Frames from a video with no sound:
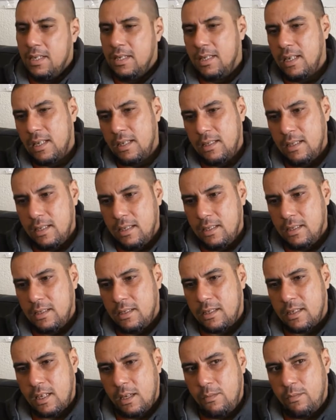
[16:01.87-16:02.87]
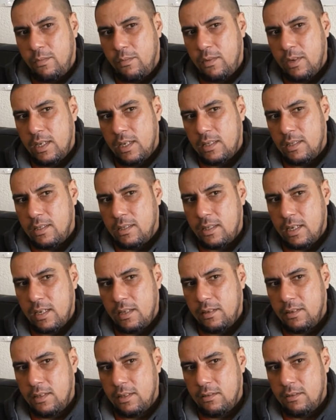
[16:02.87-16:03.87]
Then there's Cape Flats,
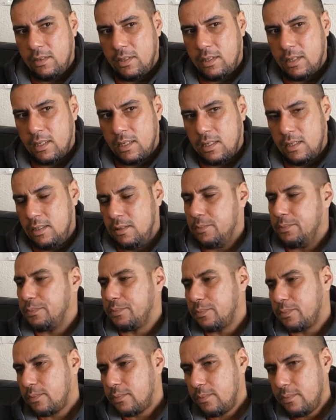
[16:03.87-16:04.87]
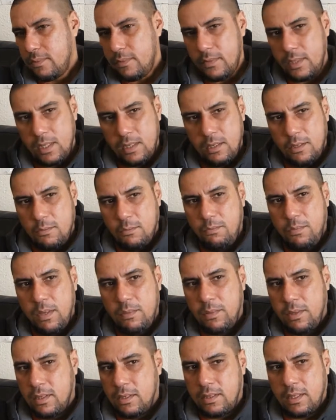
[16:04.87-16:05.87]
Athlone side.
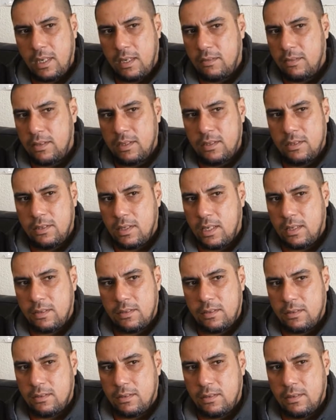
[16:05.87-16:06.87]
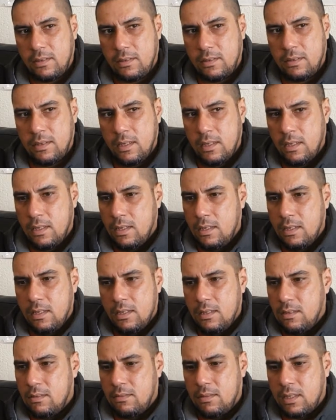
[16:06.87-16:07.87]
People are traveling to Athlone,
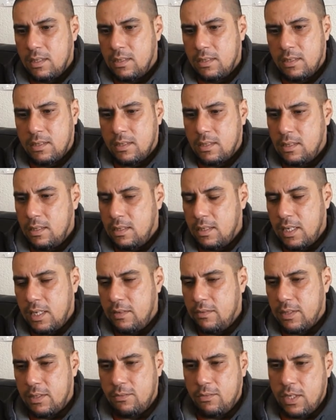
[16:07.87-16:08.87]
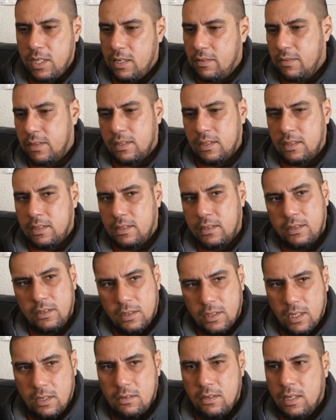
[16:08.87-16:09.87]
what's it, Glenhaven, wherever,
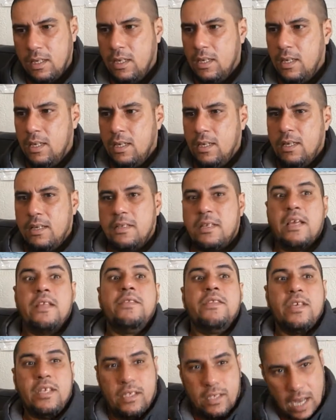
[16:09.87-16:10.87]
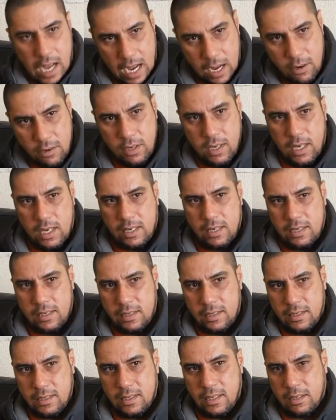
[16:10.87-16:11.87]
you know. Then there's our line,
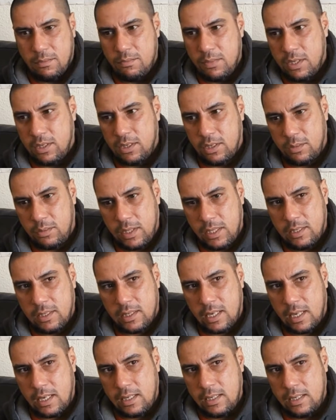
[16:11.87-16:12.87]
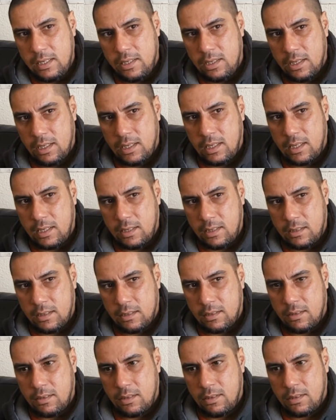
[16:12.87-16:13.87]
the Mitchells Plain Kailicha line,
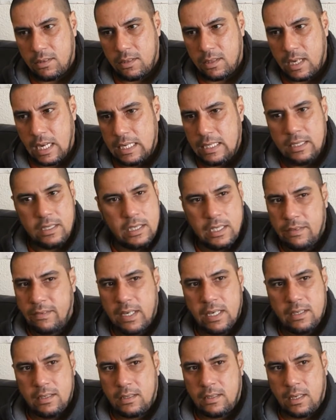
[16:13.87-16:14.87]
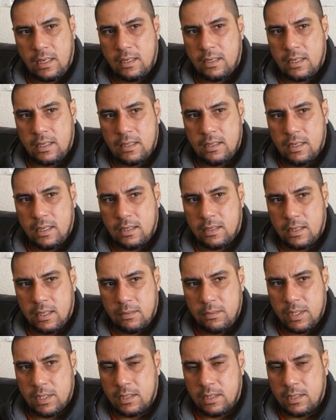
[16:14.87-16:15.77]
because Kailicha never had a train line that time.